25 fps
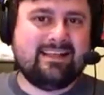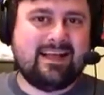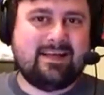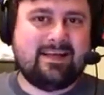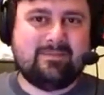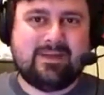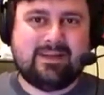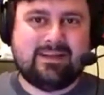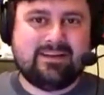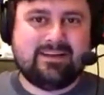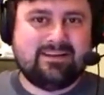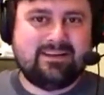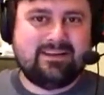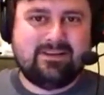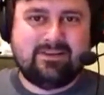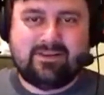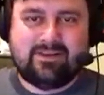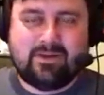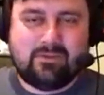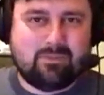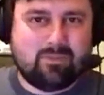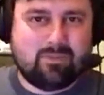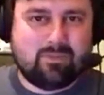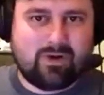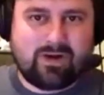
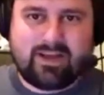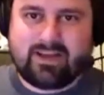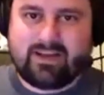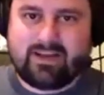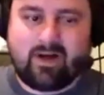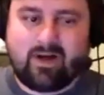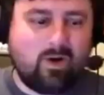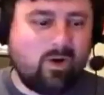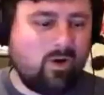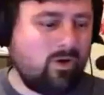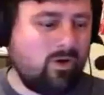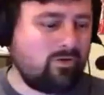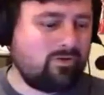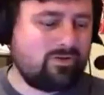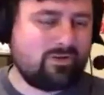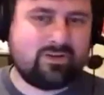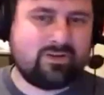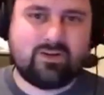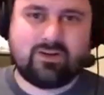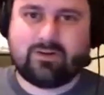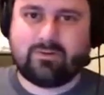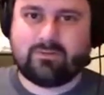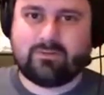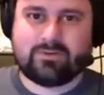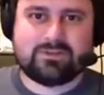You bring in
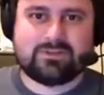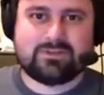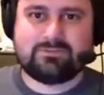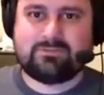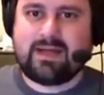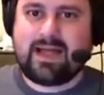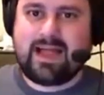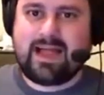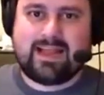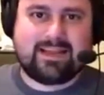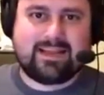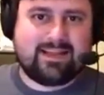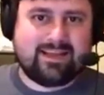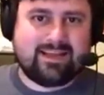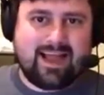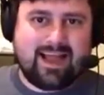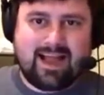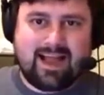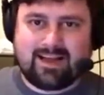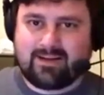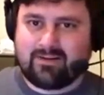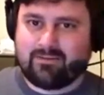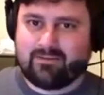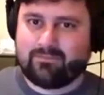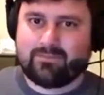all the good ones
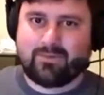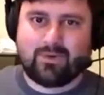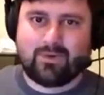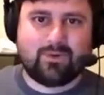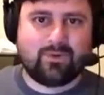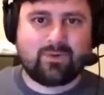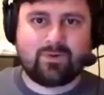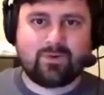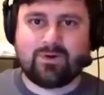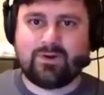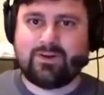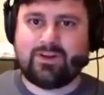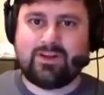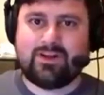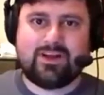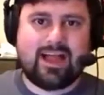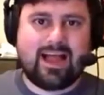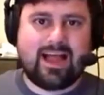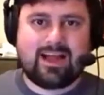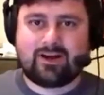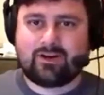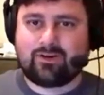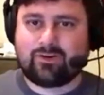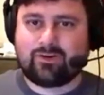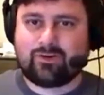back. You got Gamora,
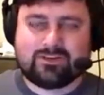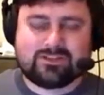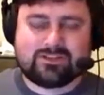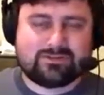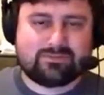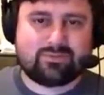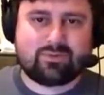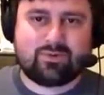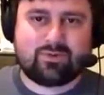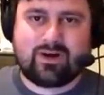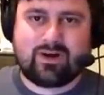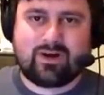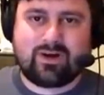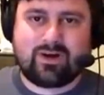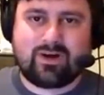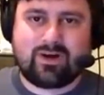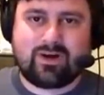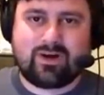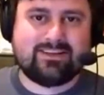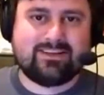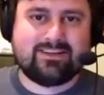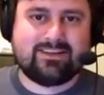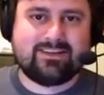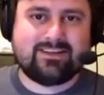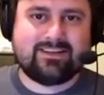you got Chris
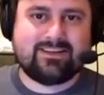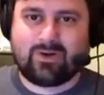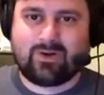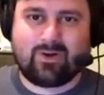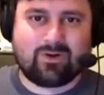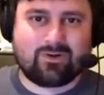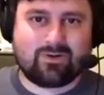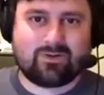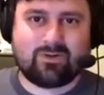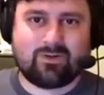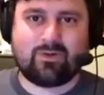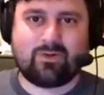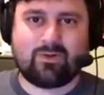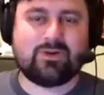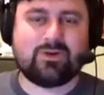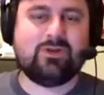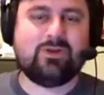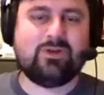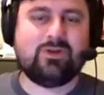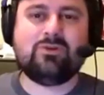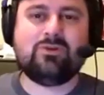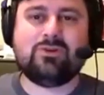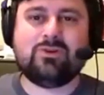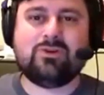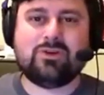Pratt as Star-Lord.
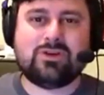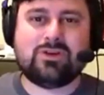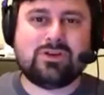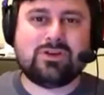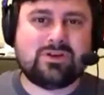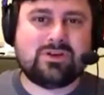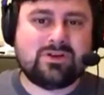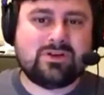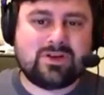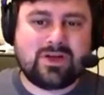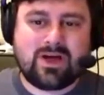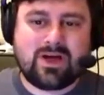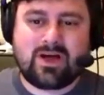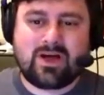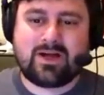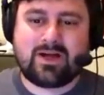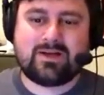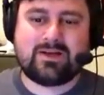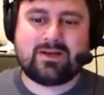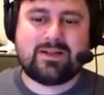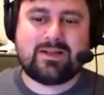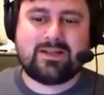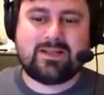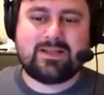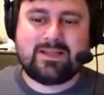You could not
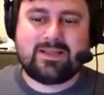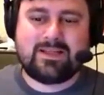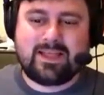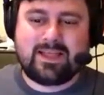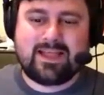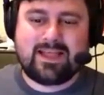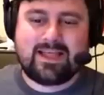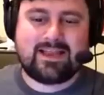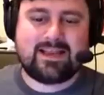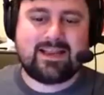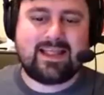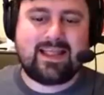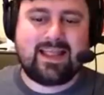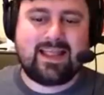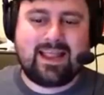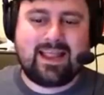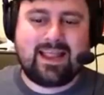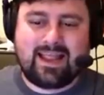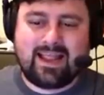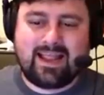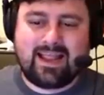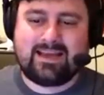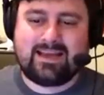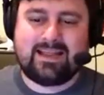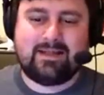get
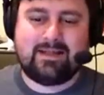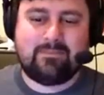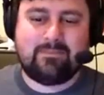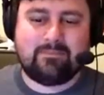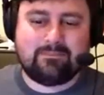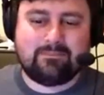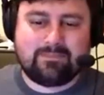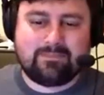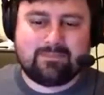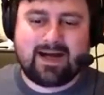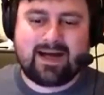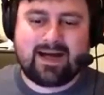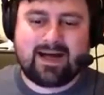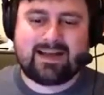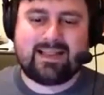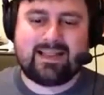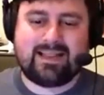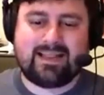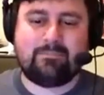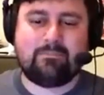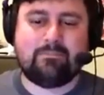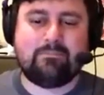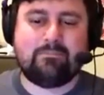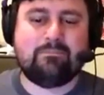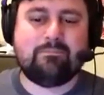anybody
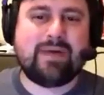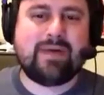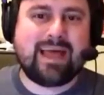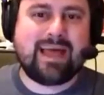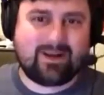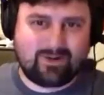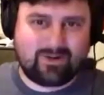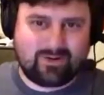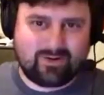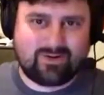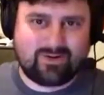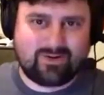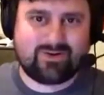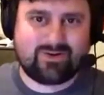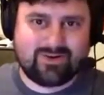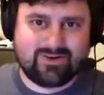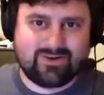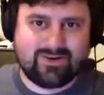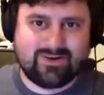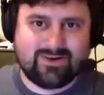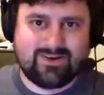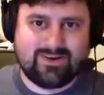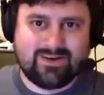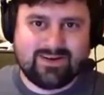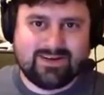better
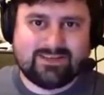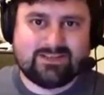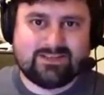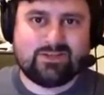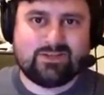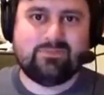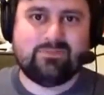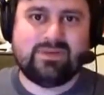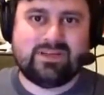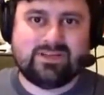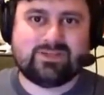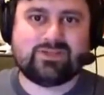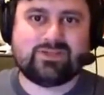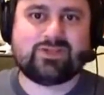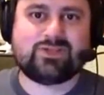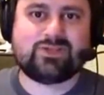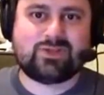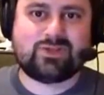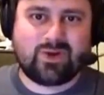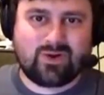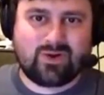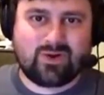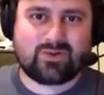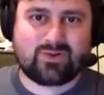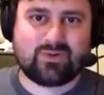to be
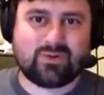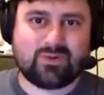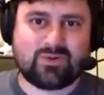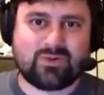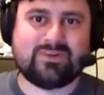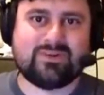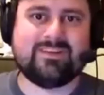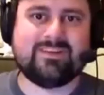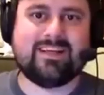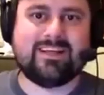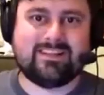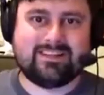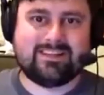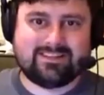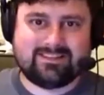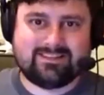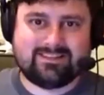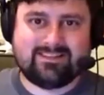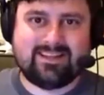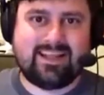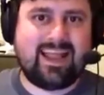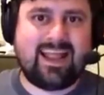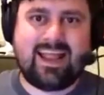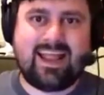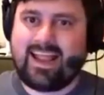Star-Lord than
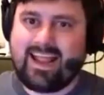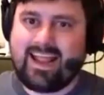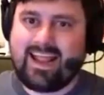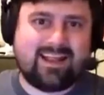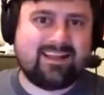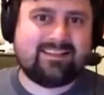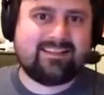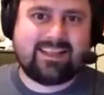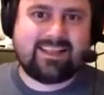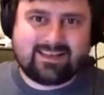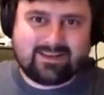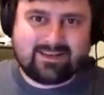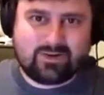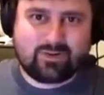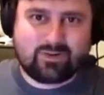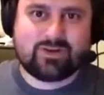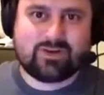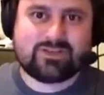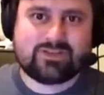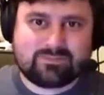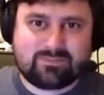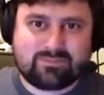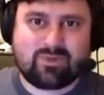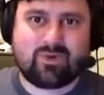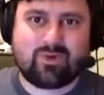Chris
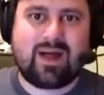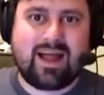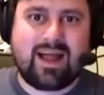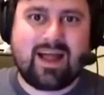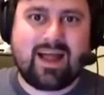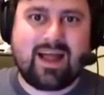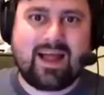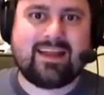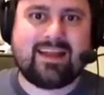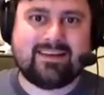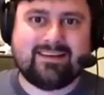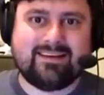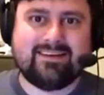Pratt.